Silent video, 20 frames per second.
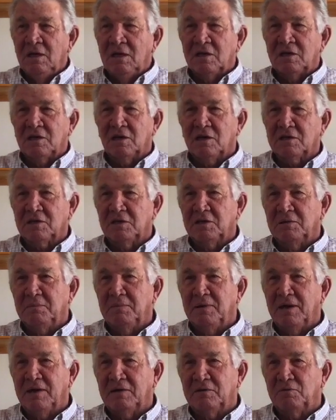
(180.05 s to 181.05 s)
talking
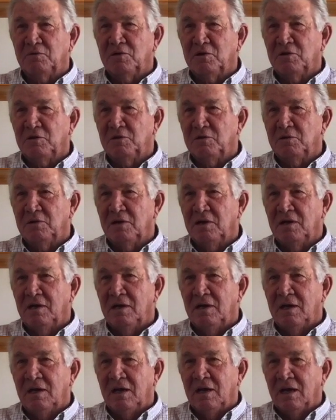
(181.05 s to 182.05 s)
about whether
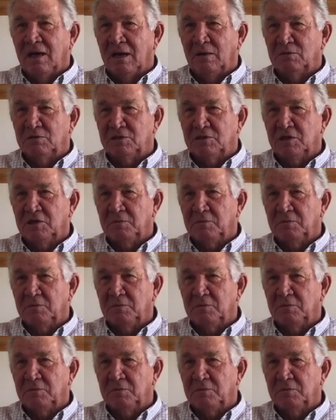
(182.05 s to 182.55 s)
I was going